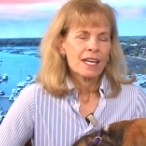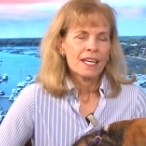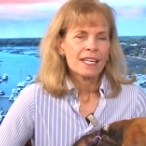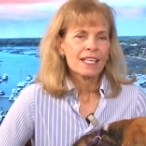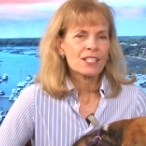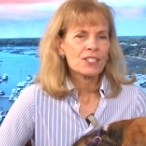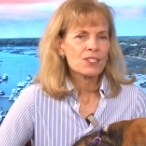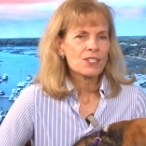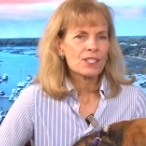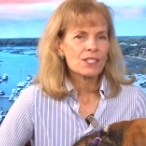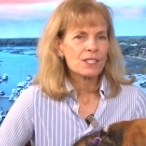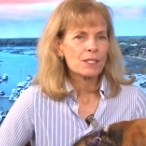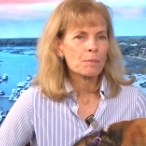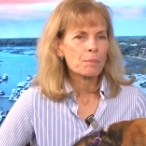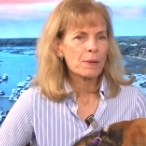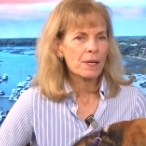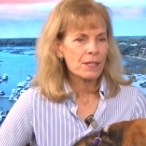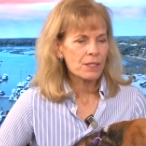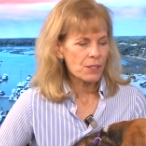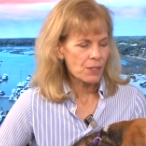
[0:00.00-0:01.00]
it just
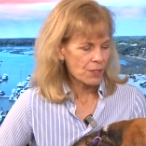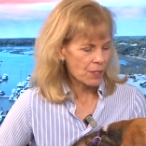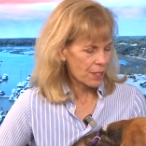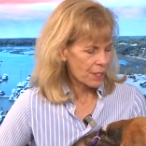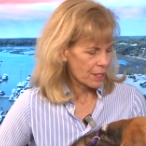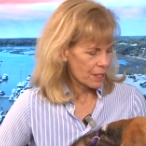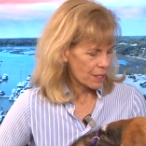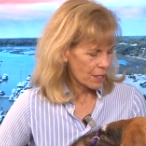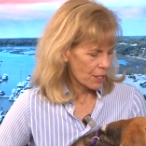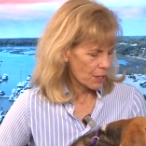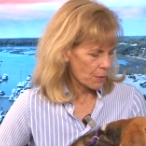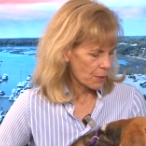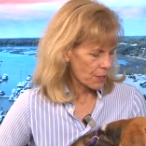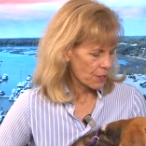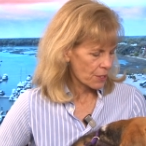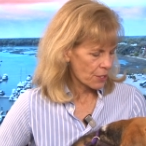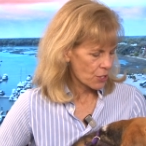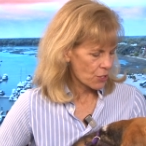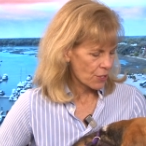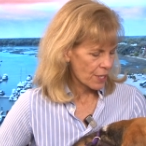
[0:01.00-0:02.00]
depends on, you know, what
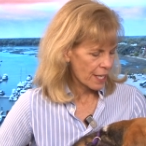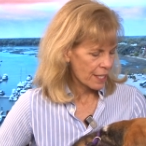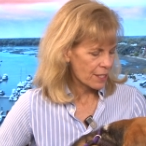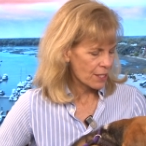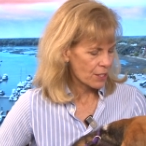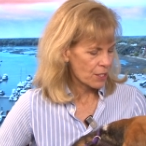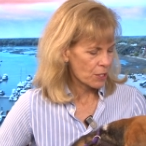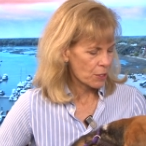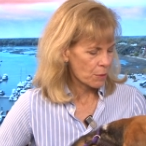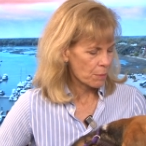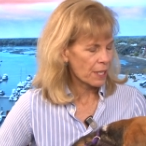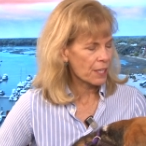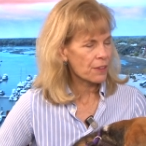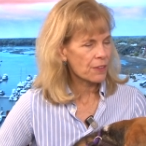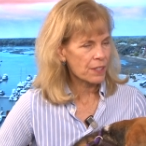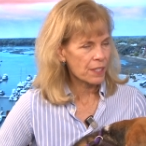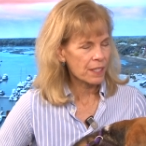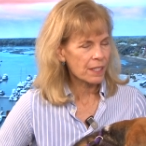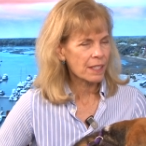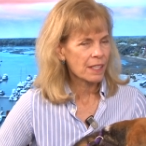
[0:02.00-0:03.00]
they're attracted to, but I
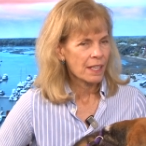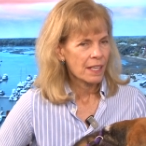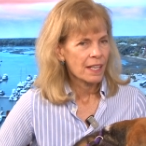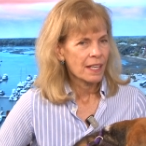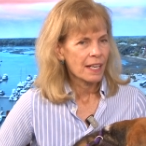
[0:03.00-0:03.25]
think